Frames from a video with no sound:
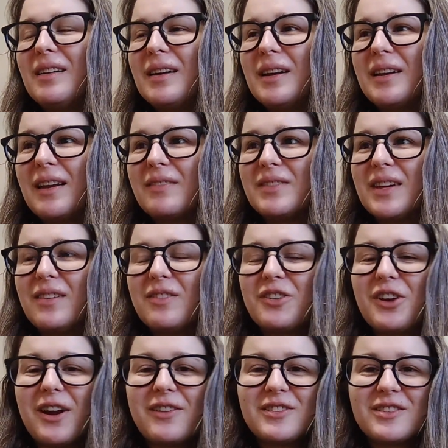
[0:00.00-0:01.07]
And you have to give
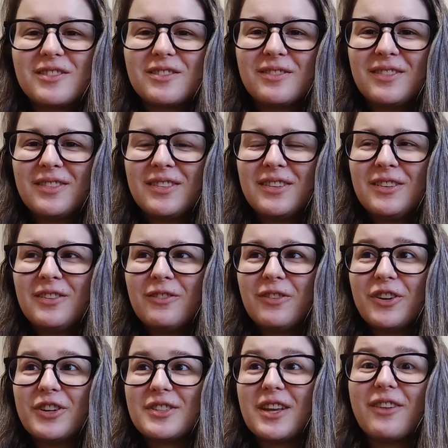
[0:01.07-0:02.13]
grace for
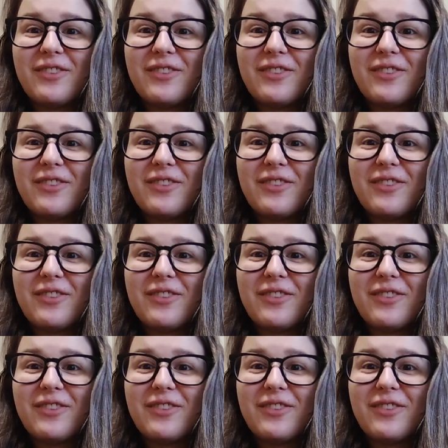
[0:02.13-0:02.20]
yourself.